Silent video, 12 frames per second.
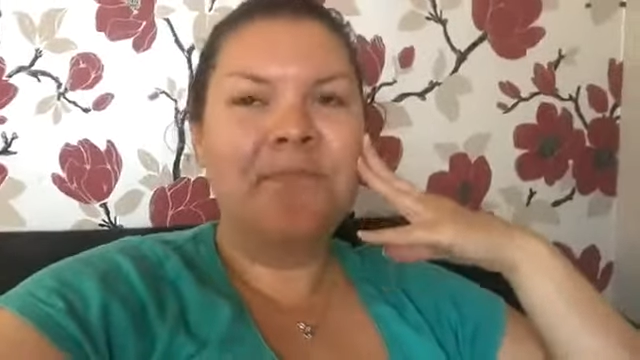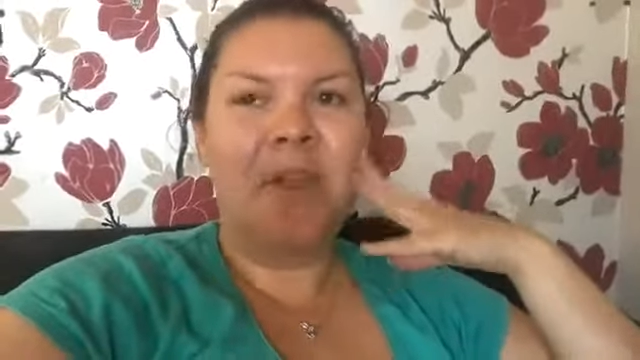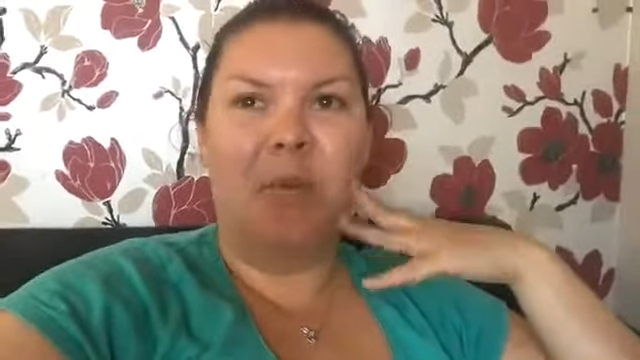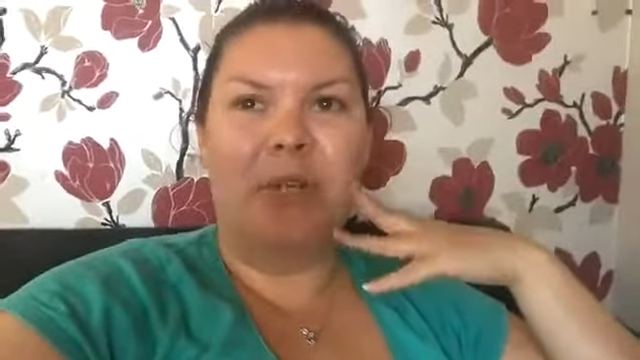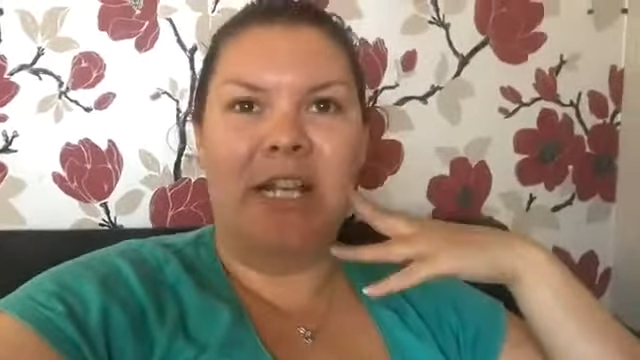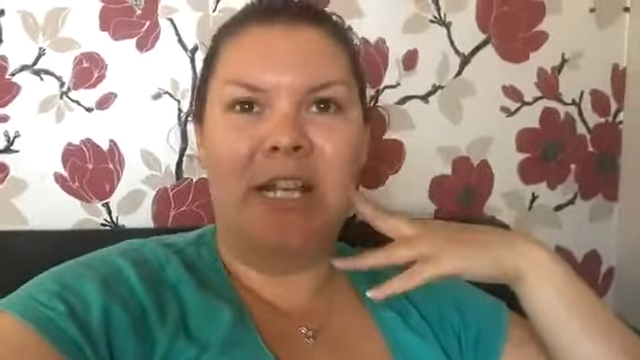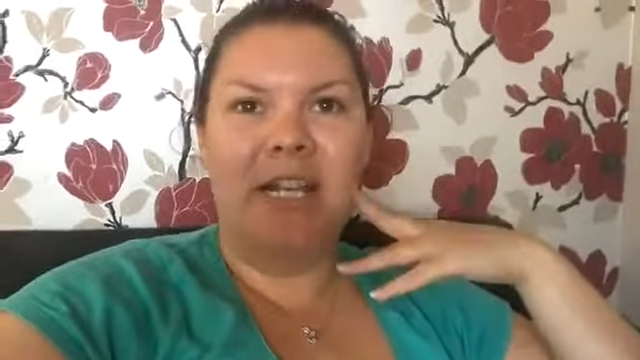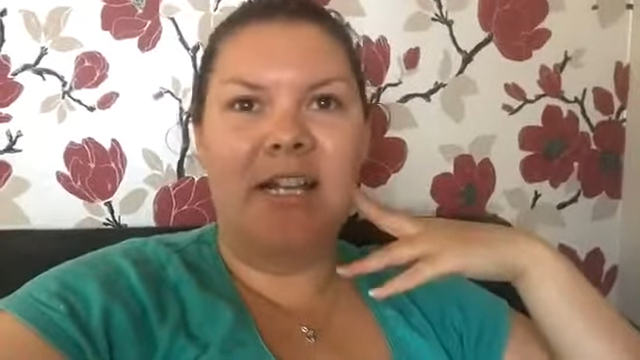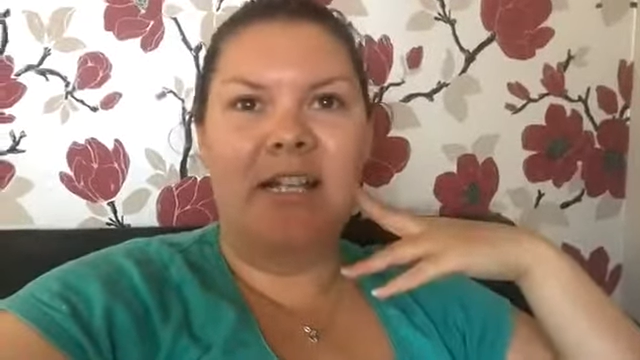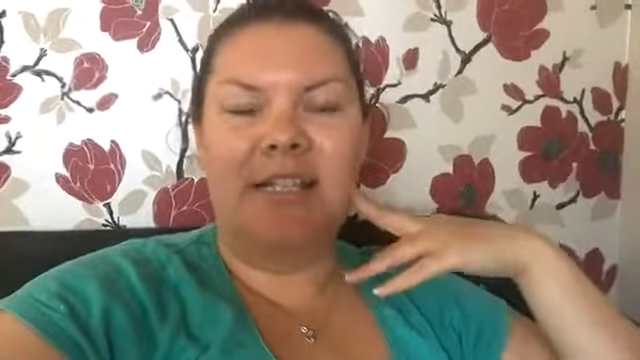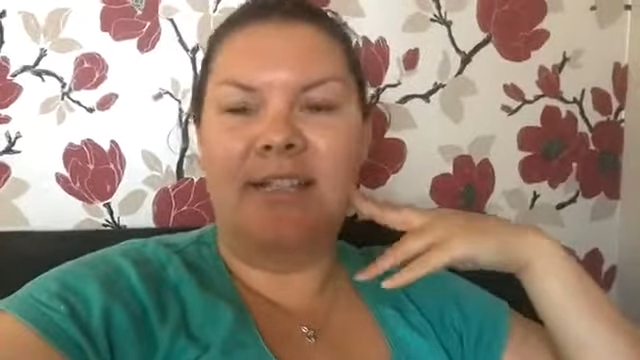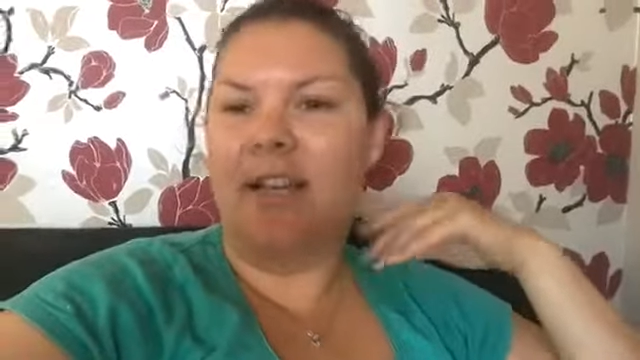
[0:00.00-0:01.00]
and what I
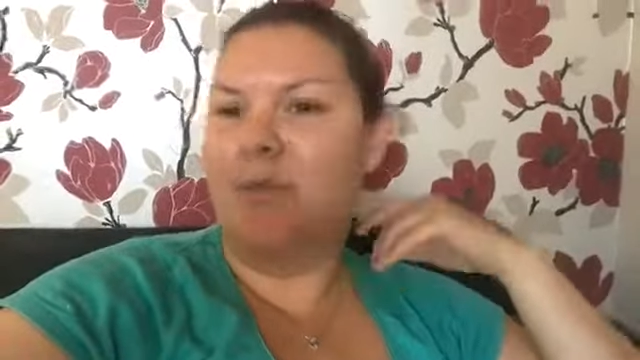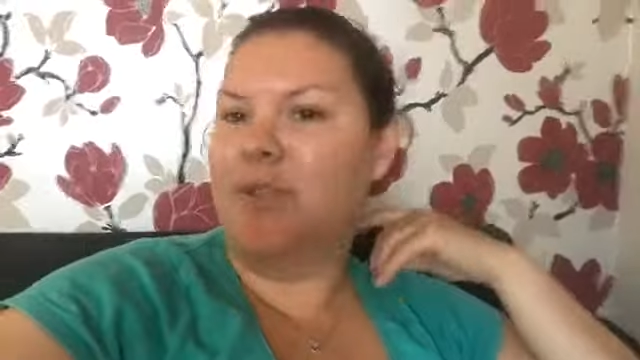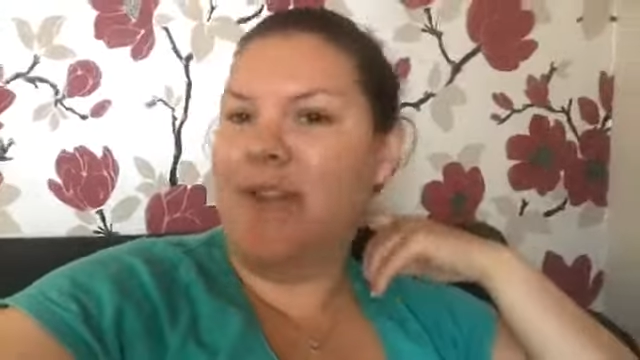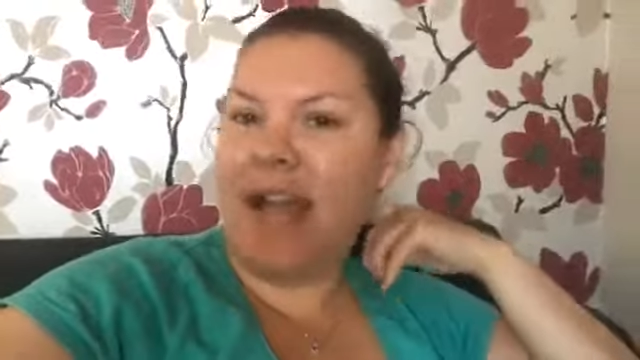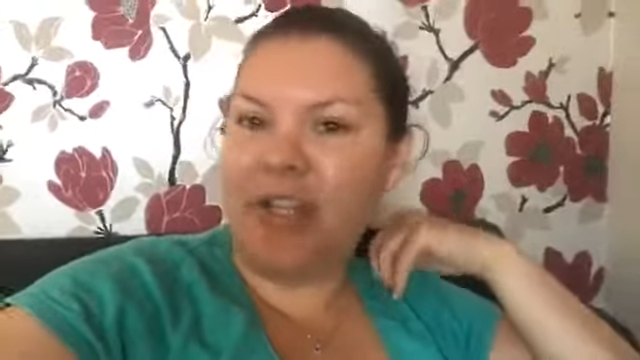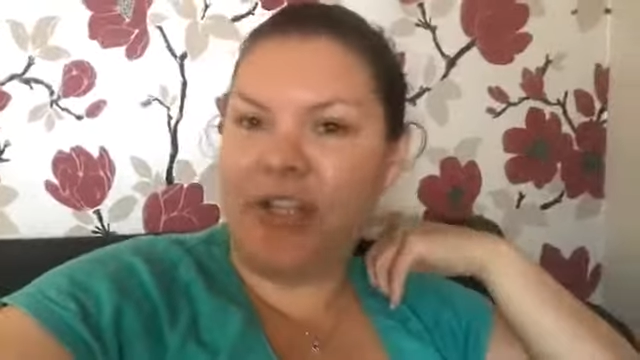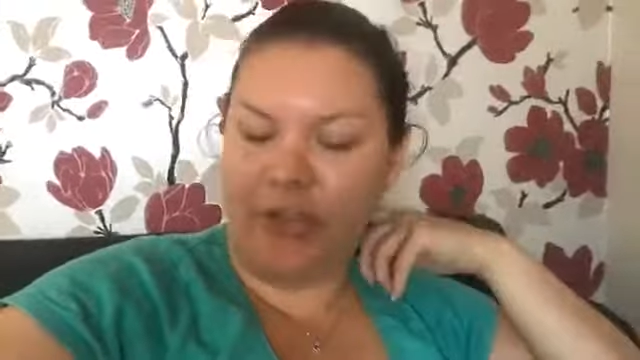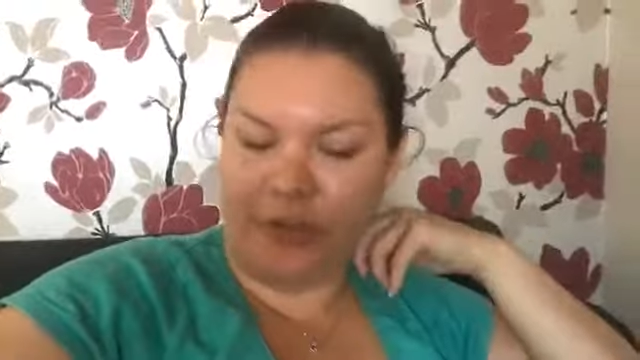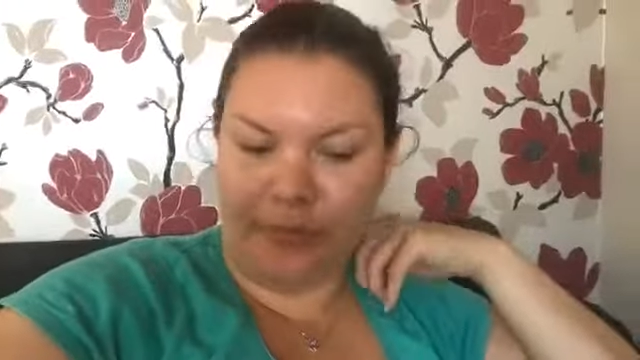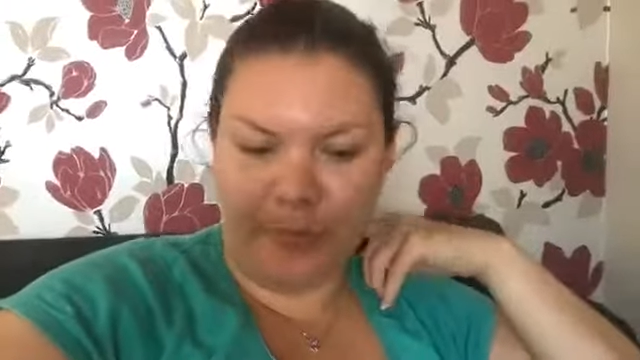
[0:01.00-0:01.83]
learn in terms of action,